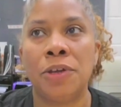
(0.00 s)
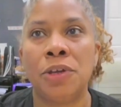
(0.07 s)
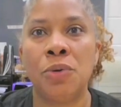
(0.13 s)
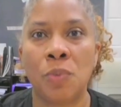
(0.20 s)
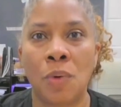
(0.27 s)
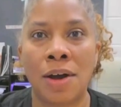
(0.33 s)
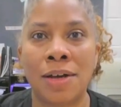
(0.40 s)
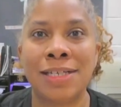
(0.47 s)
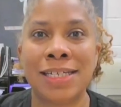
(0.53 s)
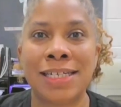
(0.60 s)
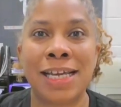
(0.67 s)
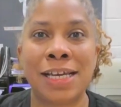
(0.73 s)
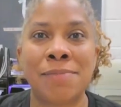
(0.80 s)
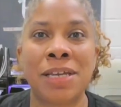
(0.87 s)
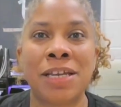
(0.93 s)
You want to
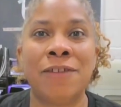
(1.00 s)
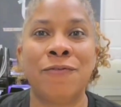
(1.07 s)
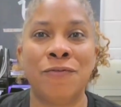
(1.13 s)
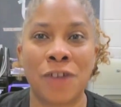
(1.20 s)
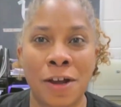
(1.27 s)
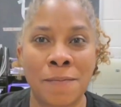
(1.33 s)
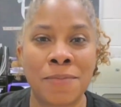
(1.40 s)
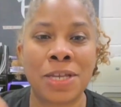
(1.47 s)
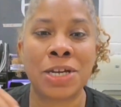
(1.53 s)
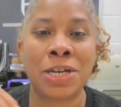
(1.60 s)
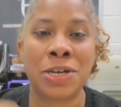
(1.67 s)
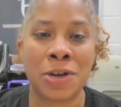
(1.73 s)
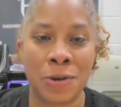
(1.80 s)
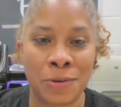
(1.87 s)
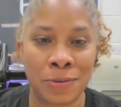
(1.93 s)
take me from the
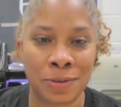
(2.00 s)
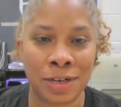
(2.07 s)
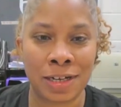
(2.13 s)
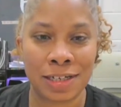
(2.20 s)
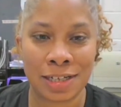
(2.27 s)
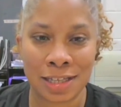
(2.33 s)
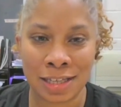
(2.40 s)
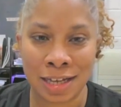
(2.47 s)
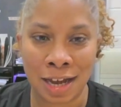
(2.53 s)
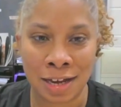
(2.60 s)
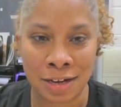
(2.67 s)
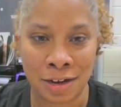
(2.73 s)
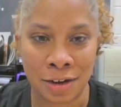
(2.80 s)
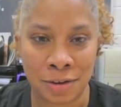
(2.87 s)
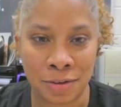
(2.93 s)
known to the
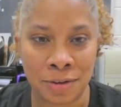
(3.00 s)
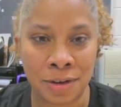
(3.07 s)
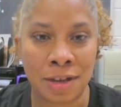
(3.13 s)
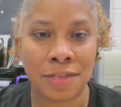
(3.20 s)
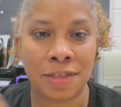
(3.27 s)
unknown.